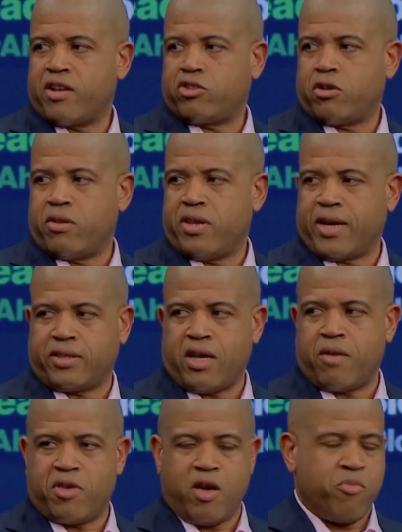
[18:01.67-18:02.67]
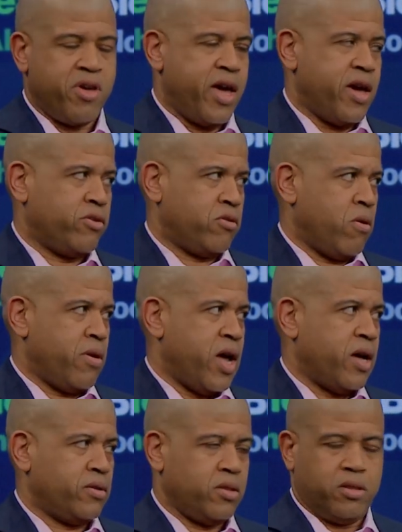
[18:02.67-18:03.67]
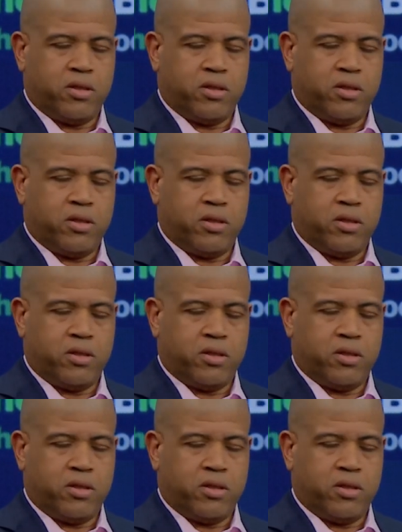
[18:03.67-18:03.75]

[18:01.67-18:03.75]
So the next time the NBA is going out to